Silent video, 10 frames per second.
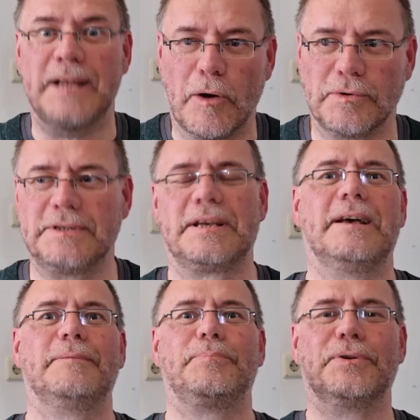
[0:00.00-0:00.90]
don't
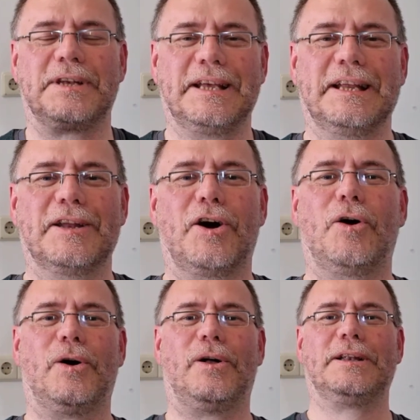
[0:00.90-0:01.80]
put in
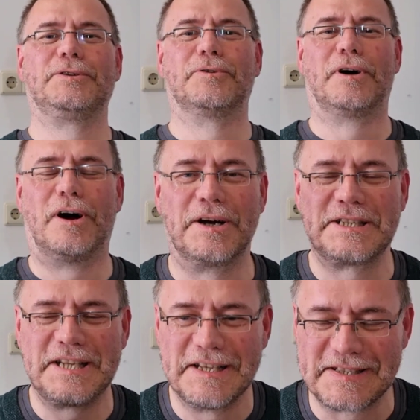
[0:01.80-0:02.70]
all your
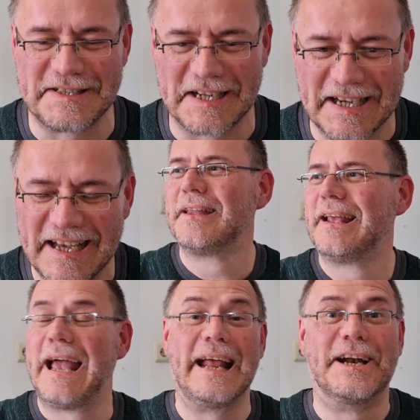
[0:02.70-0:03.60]
artistic
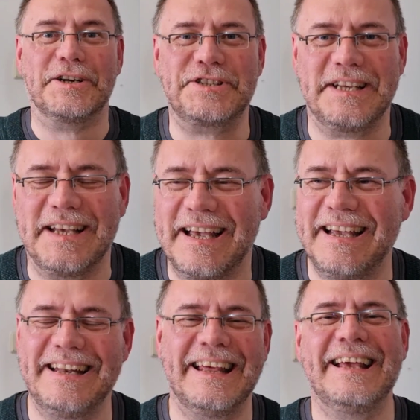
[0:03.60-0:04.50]
energy
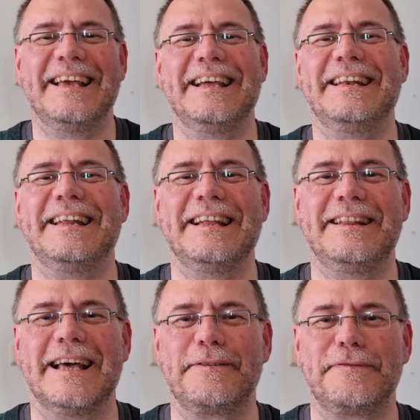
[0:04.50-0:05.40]
in, in,
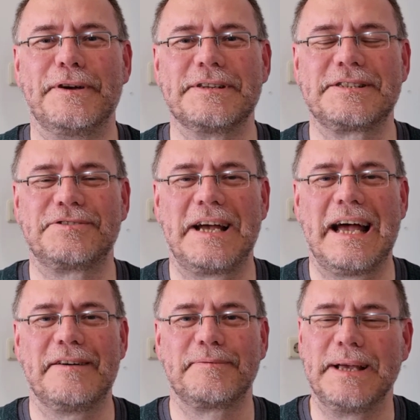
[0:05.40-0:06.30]
in that first
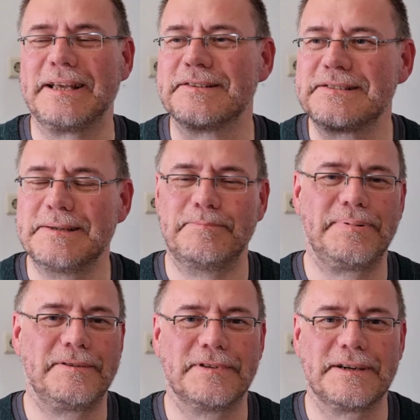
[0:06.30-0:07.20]
draft. Make it a
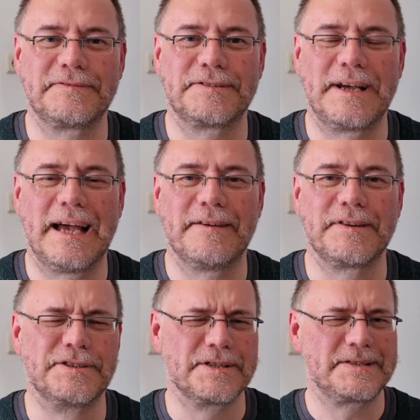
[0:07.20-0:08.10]
simple, rough
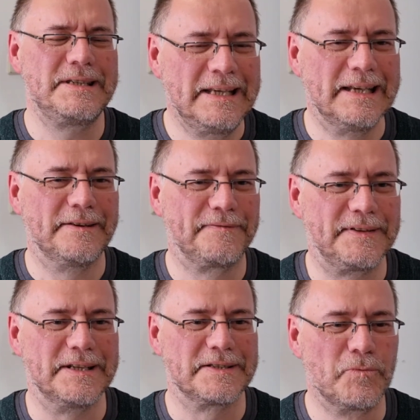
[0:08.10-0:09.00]
draft and just see
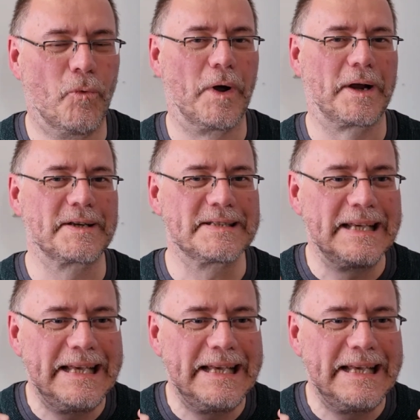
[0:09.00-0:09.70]
if this works